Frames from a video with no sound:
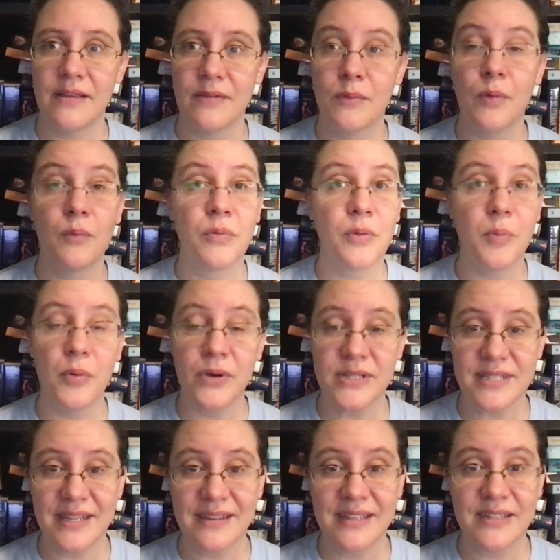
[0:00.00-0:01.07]
well, the boys
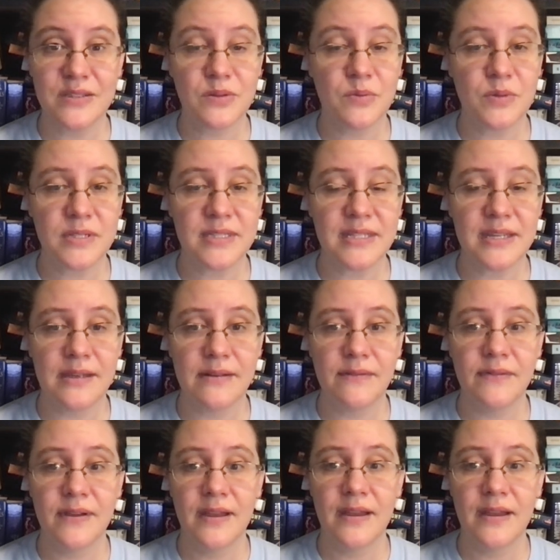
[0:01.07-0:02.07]
at least receive